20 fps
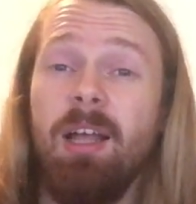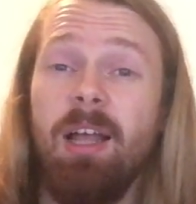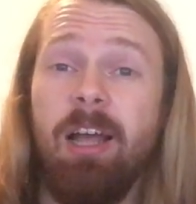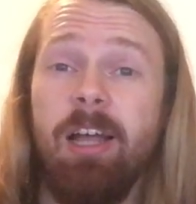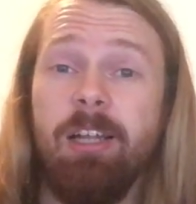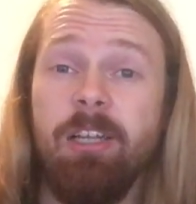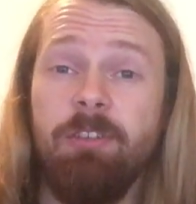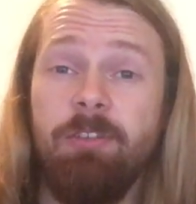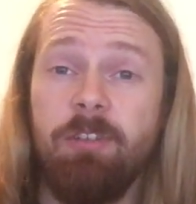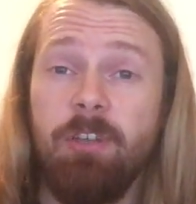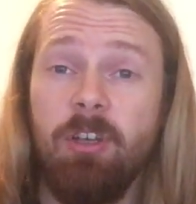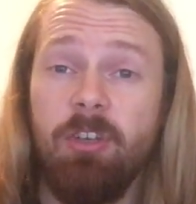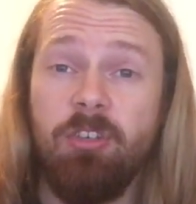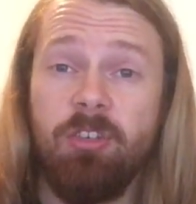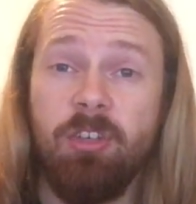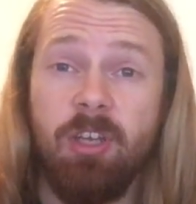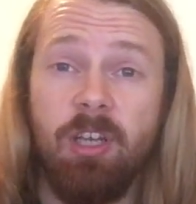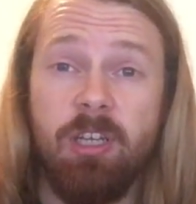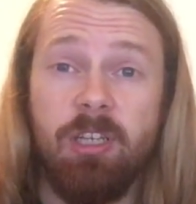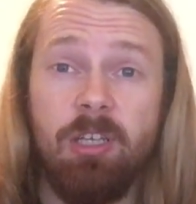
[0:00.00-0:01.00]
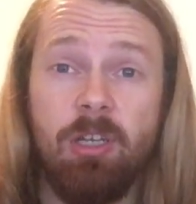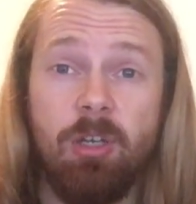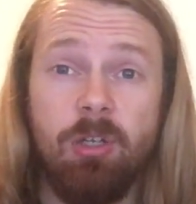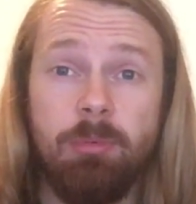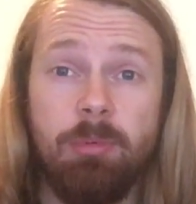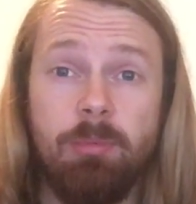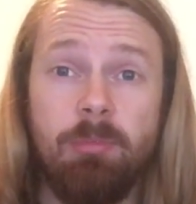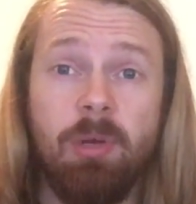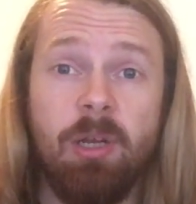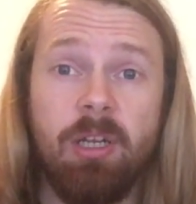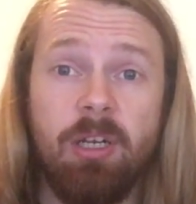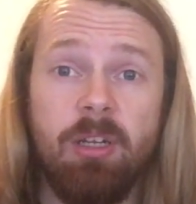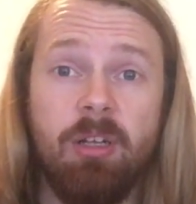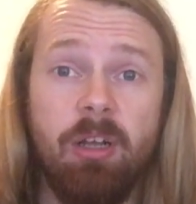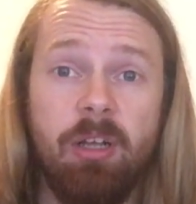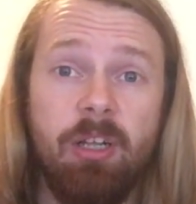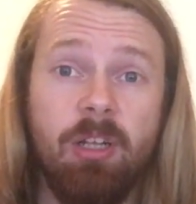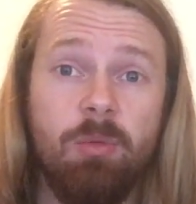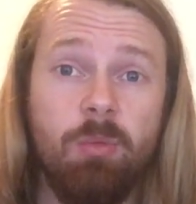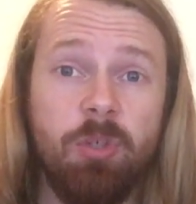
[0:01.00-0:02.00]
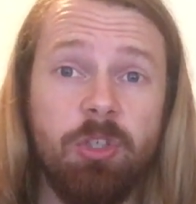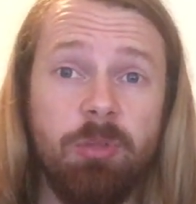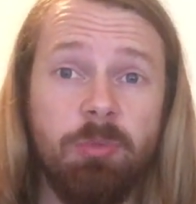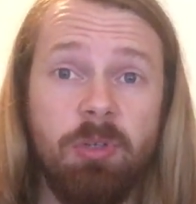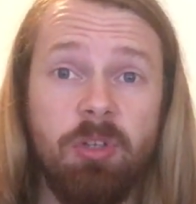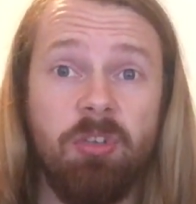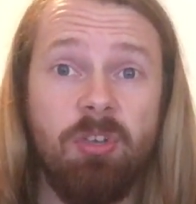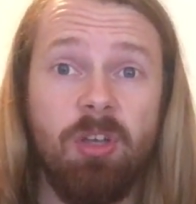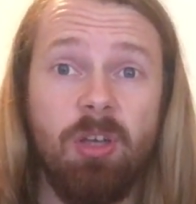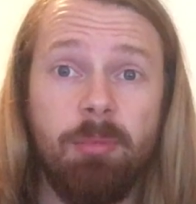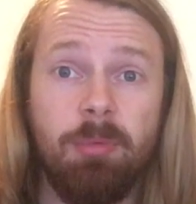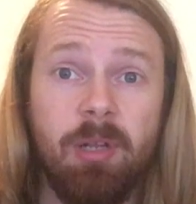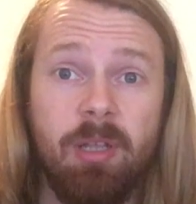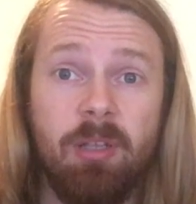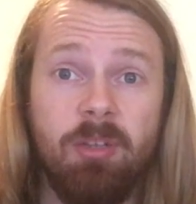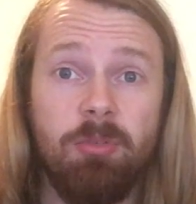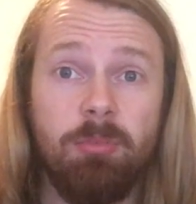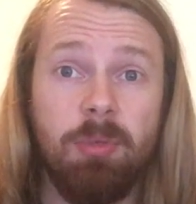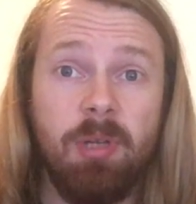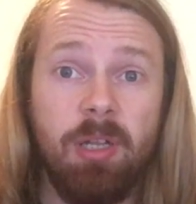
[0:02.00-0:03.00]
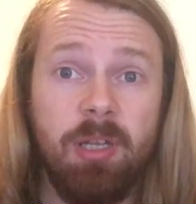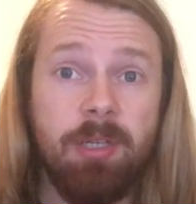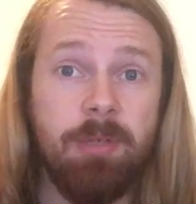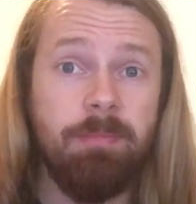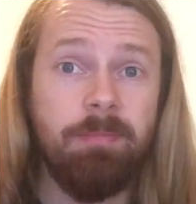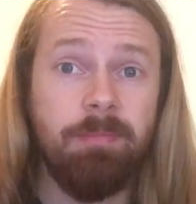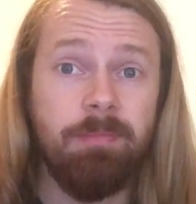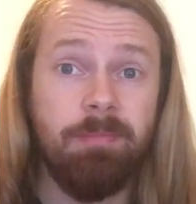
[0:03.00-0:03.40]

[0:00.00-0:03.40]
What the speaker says: And if you go to any open mic night and watch some guitar players play,